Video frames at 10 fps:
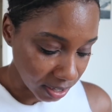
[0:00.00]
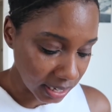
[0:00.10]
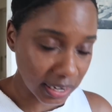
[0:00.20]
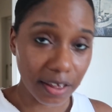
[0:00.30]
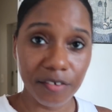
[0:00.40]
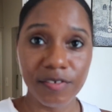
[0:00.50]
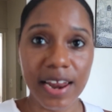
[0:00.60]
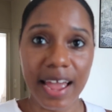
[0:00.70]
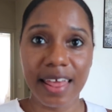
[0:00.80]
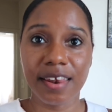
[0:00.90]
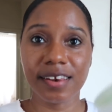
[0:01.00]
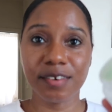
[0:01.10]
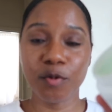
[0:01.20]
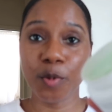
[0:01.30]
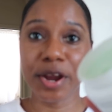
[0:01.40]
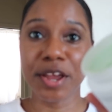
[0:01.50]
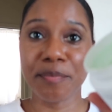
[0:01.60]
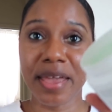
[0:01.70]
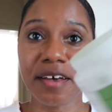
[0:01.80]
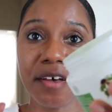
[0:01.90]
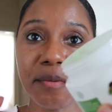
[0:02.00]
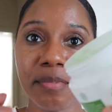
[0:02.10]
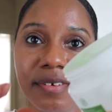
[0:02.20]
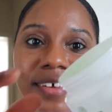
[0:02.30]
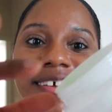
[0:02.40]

really love night wearing makeup.